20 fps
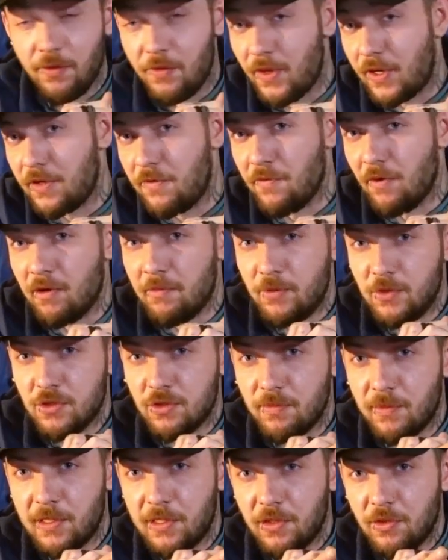thank you very much
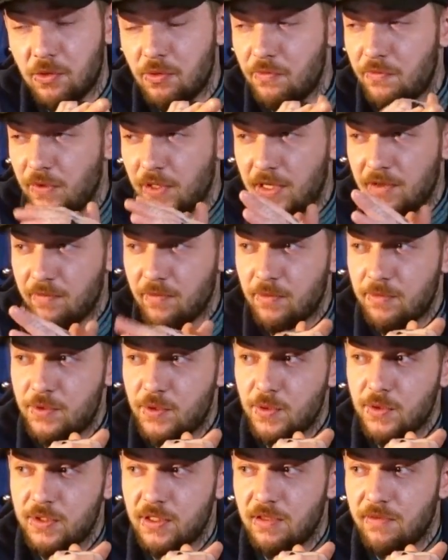to my uncle for giving them
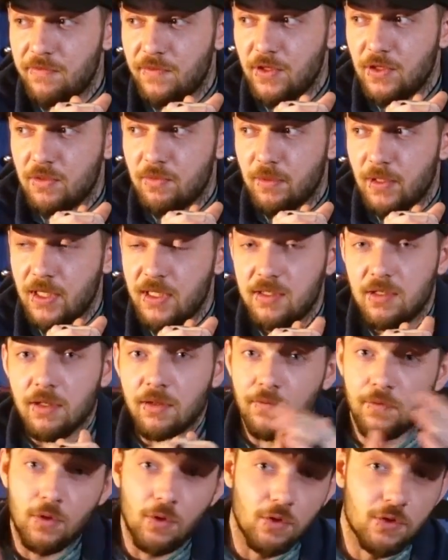to us in the first place,
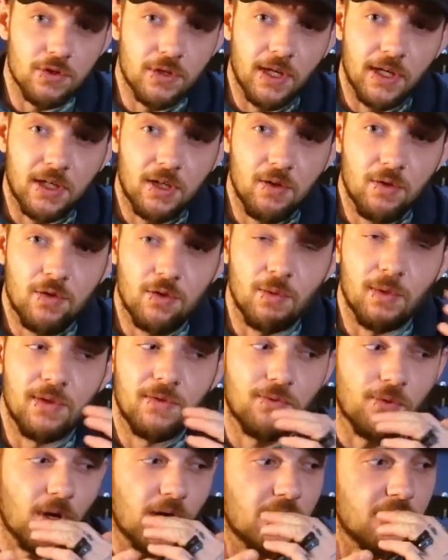and of course thank you to his
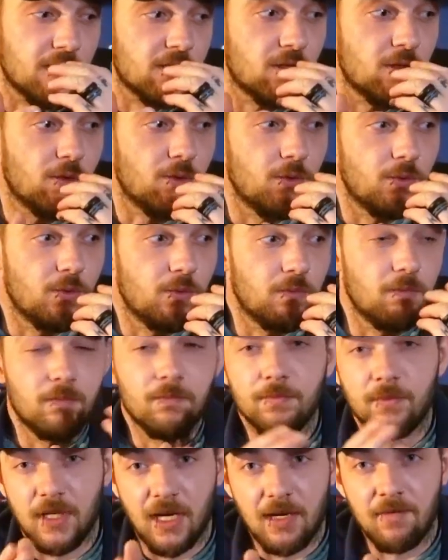friends who
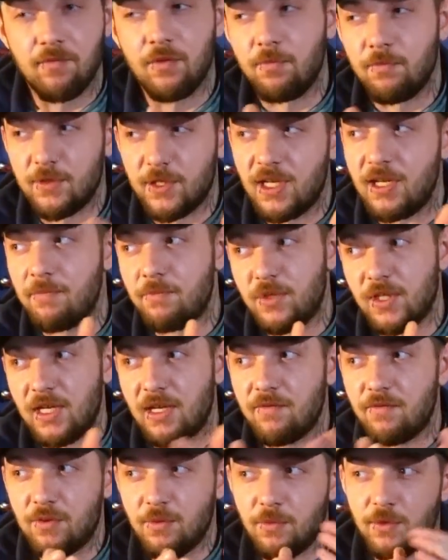gave them to him to
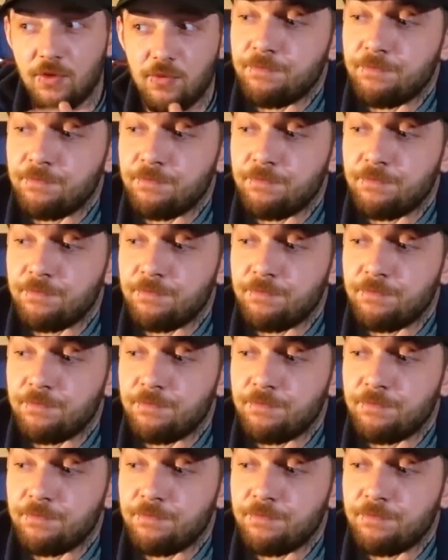give to us.